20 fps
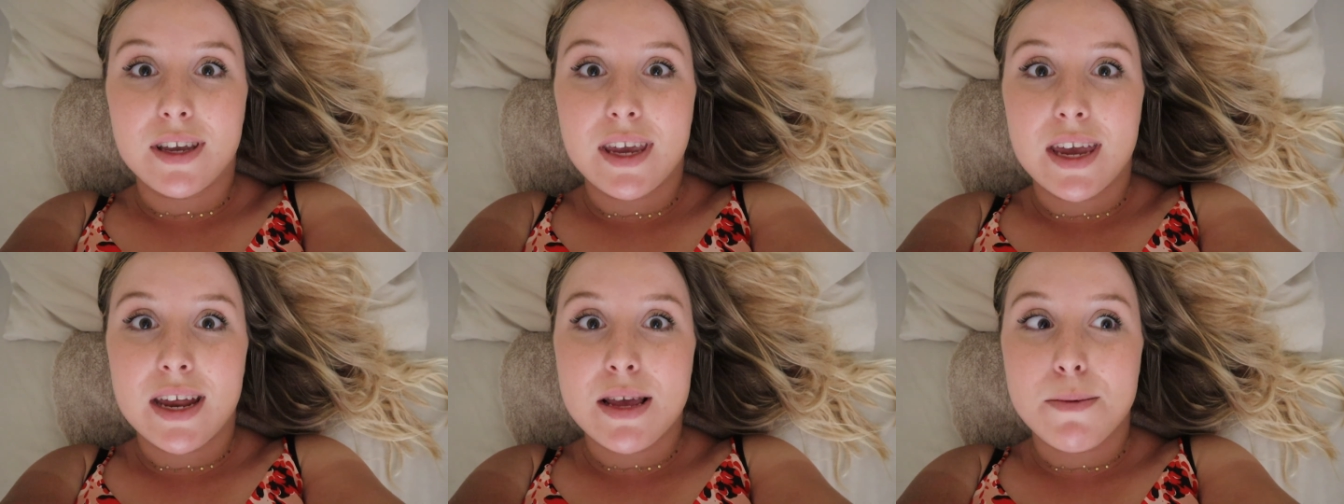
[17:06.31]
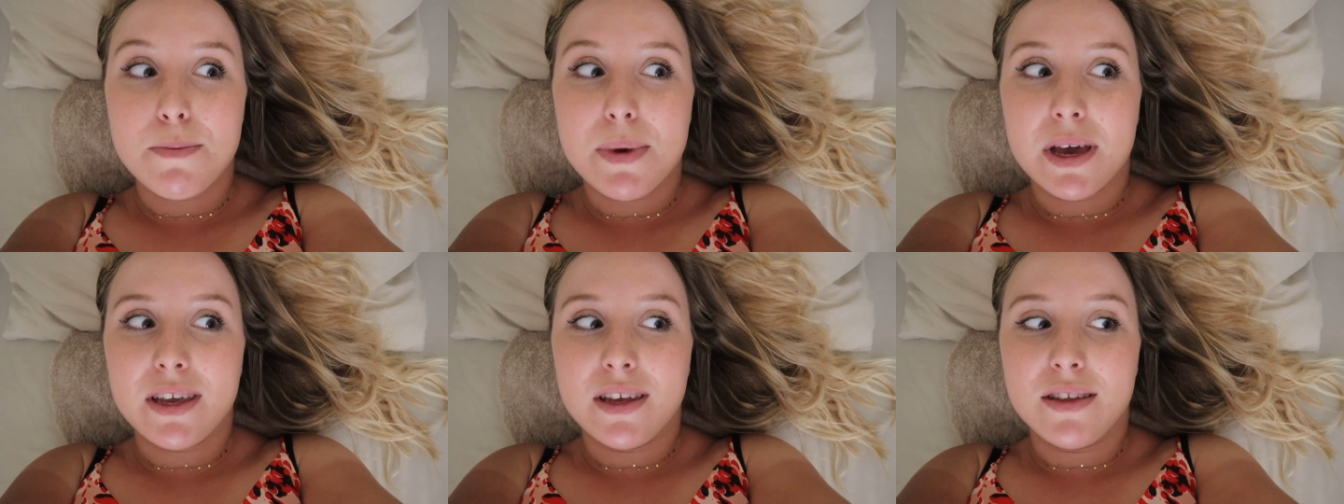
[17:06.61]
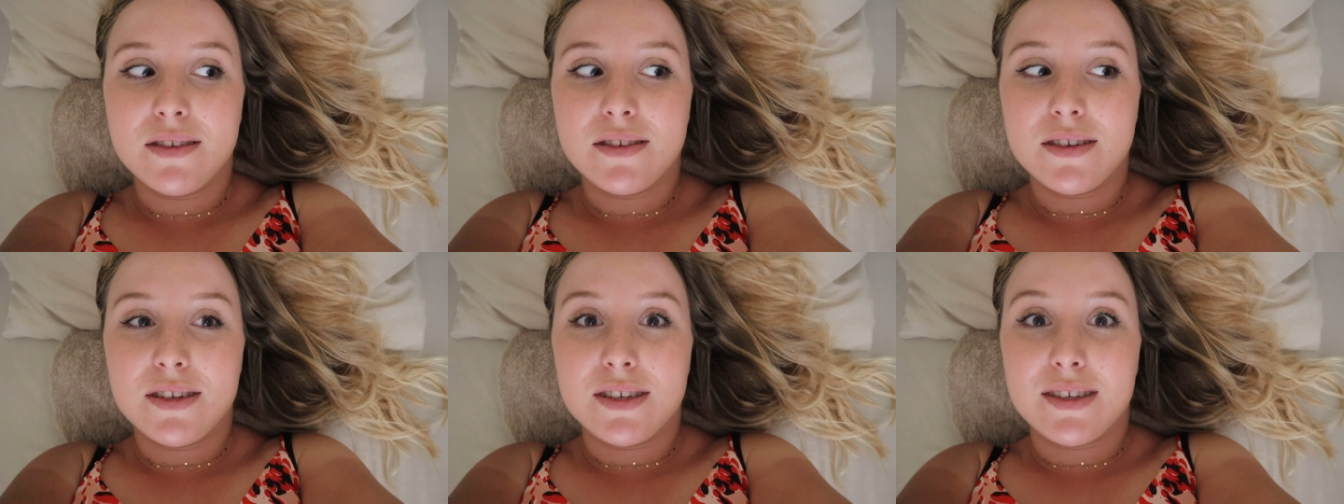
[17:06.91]
Getting back
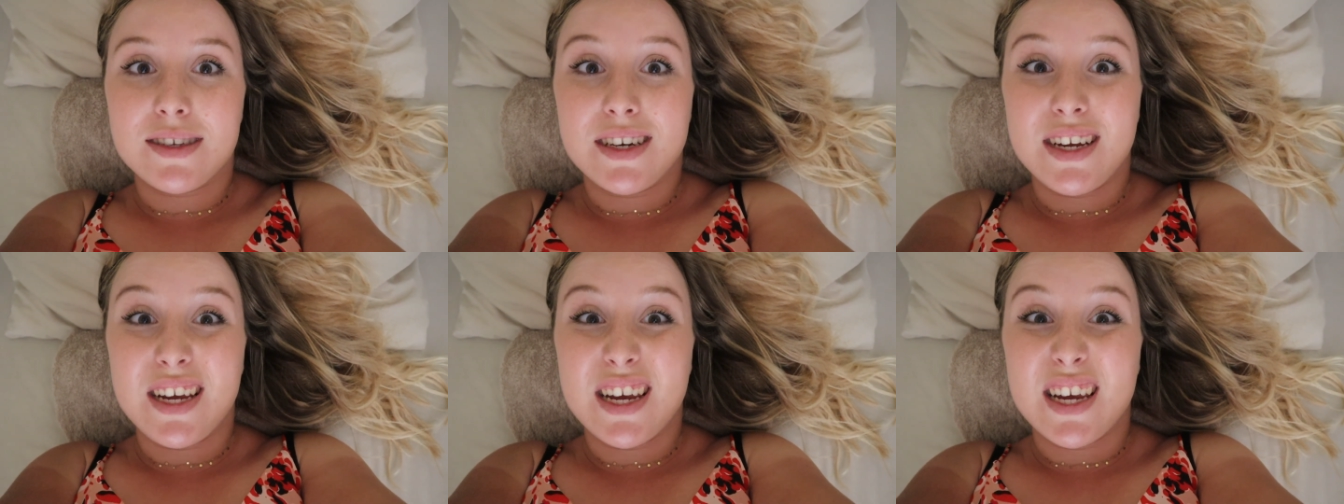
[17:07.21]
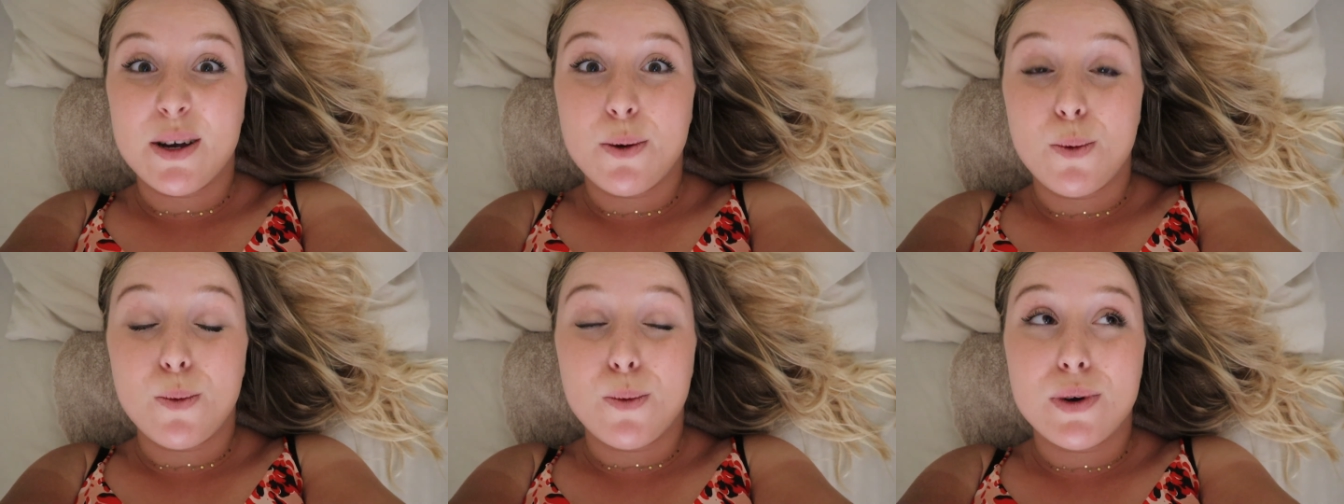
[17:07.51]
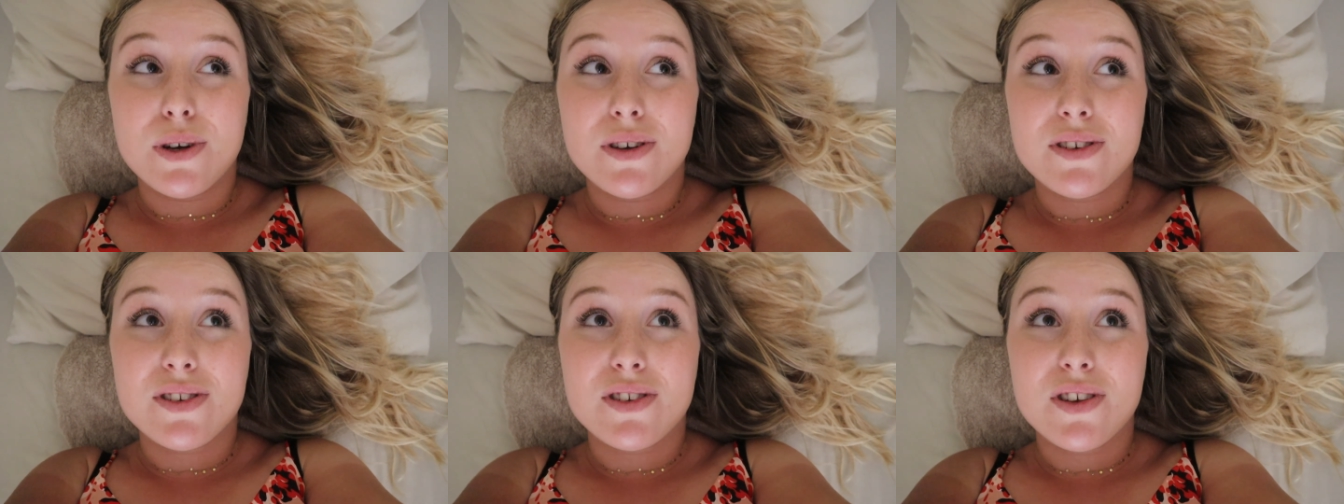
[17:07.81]
into the city, it
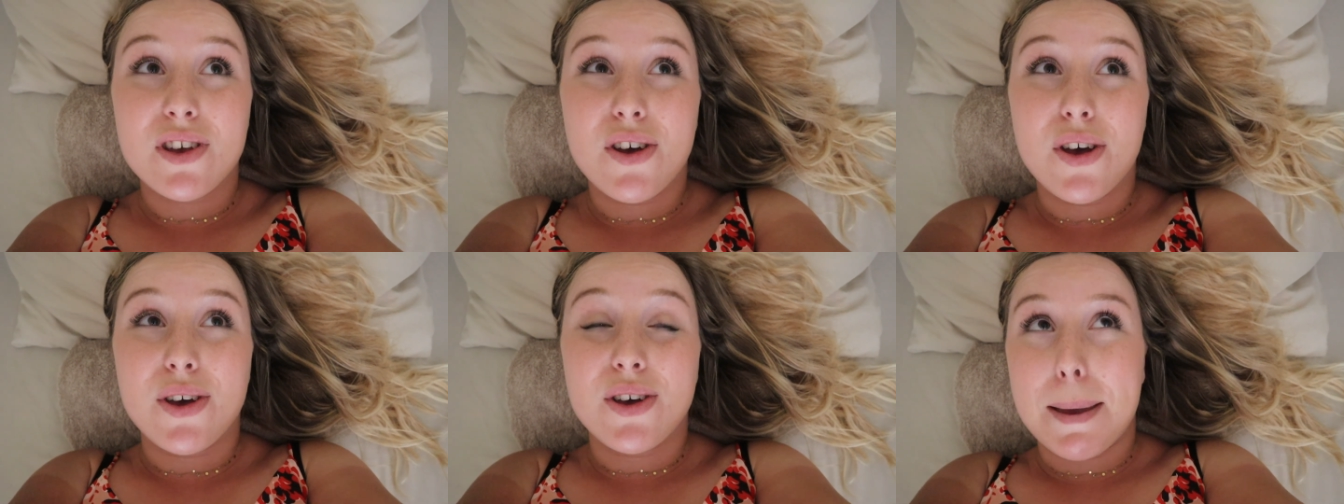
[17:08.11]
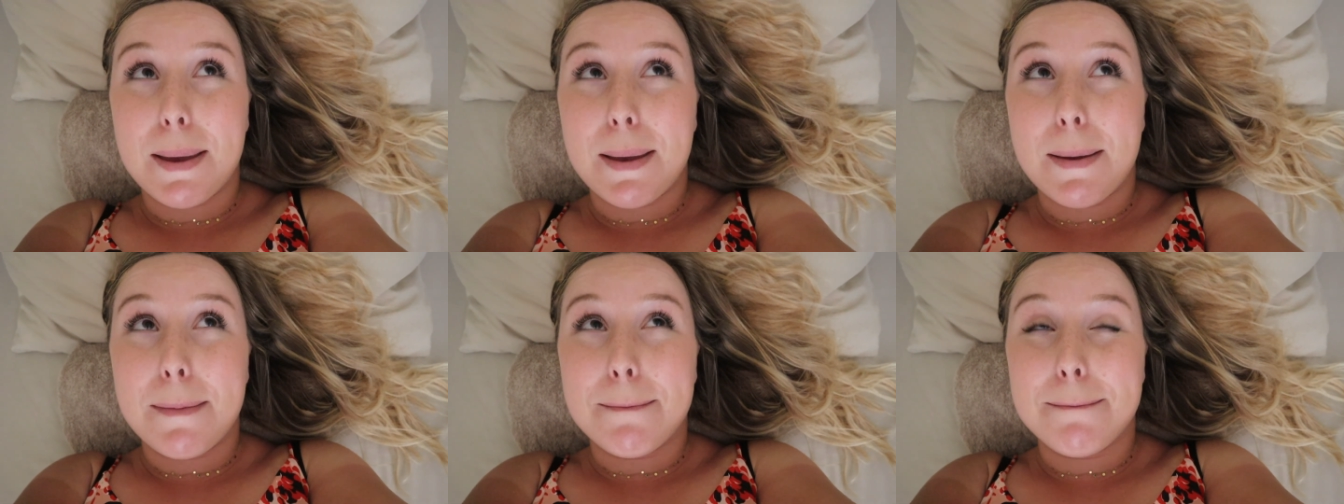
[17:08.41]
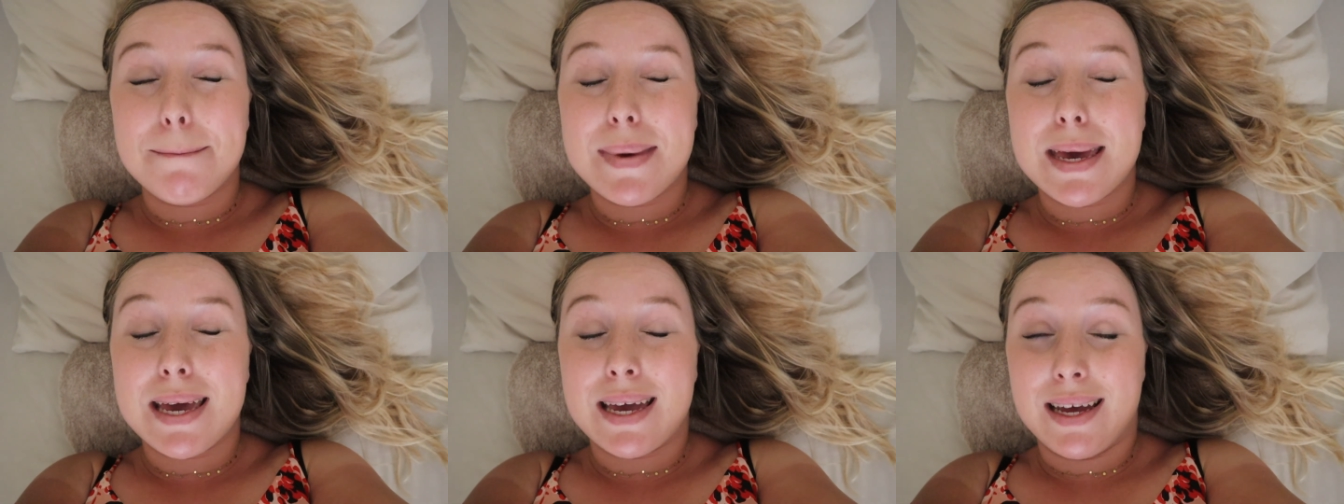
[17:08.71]
was a
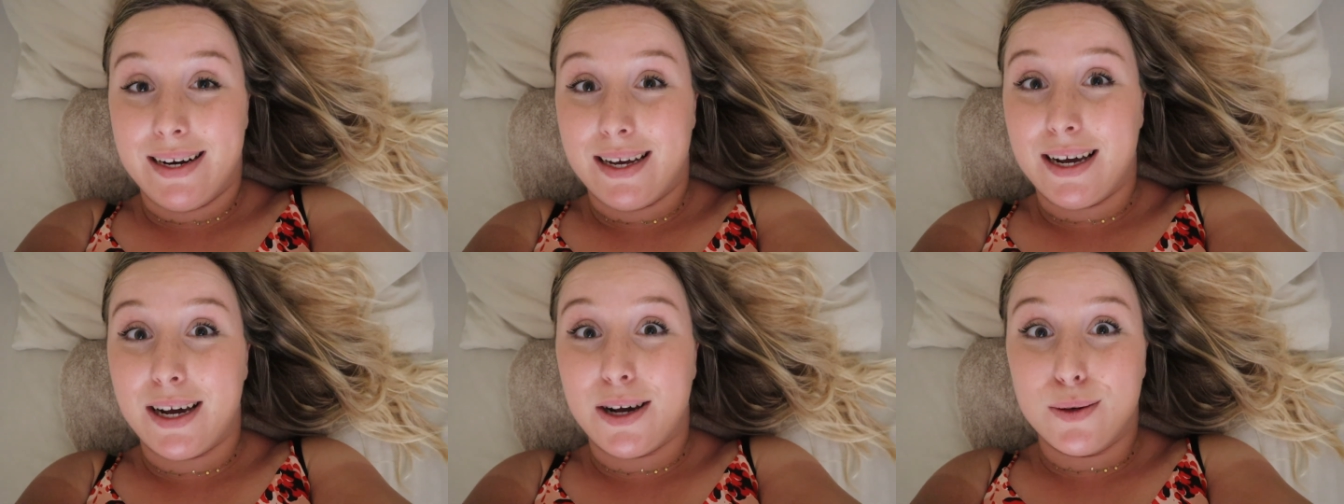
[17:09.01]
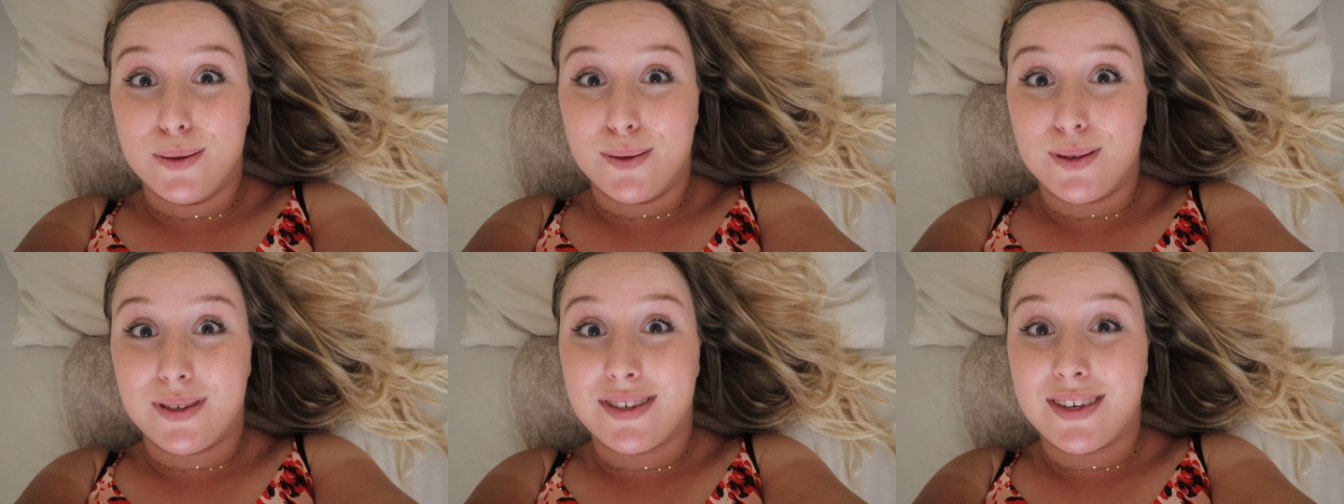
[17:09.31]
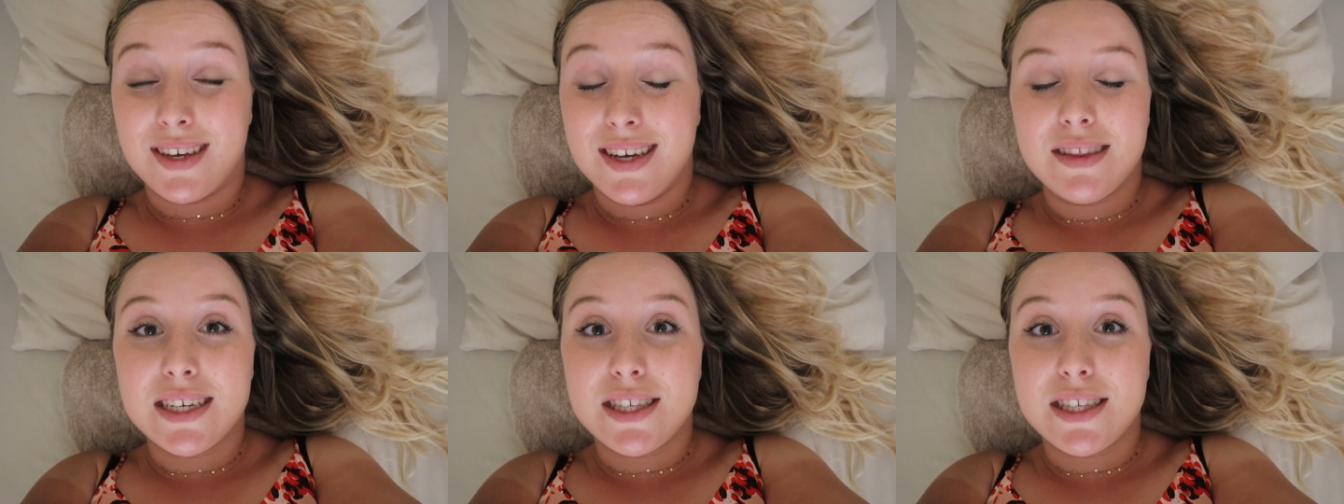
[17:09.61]
madhouse.